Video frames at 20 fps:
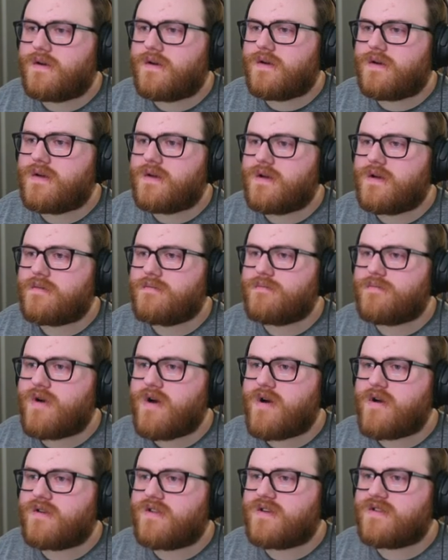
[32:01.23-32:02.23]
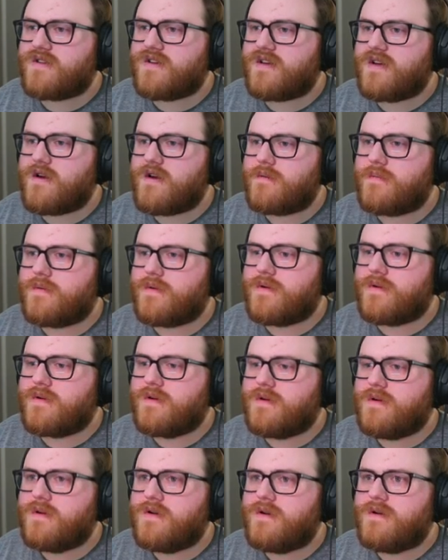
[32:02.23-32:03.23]
and park this here.
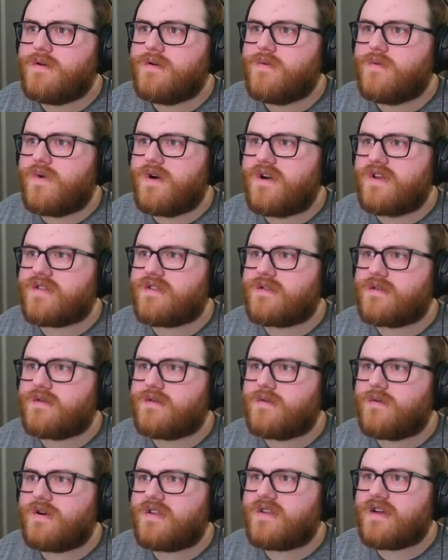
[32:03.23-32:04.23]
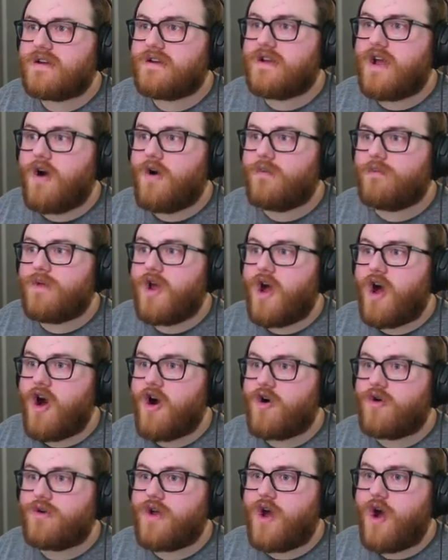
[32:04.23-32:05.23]
What is what is that? No,
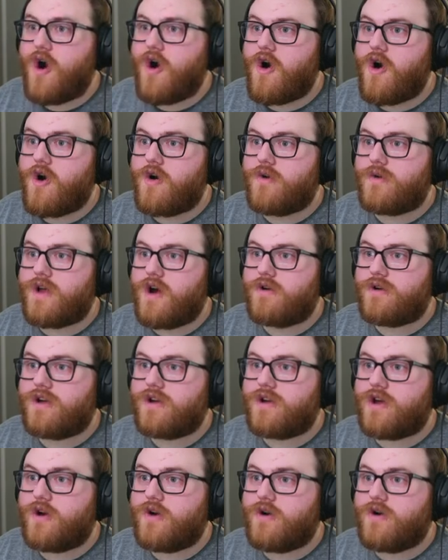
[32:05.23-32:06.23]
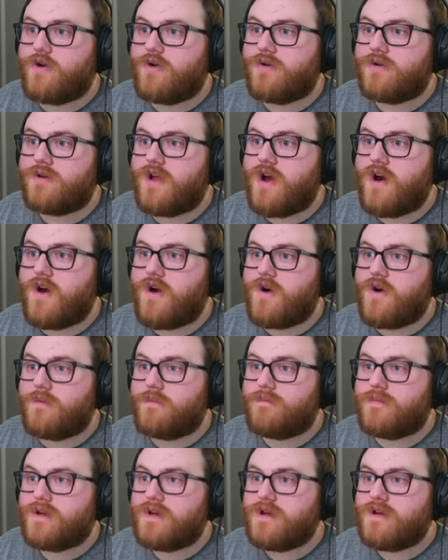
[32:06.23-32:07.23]
no, no, no, no, no, no,
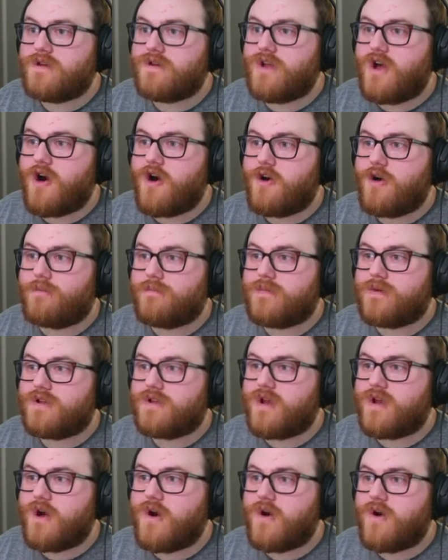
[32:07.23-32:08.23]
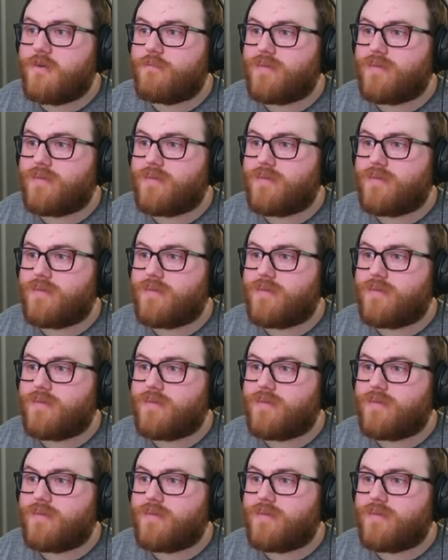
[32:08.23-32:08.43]
no, no.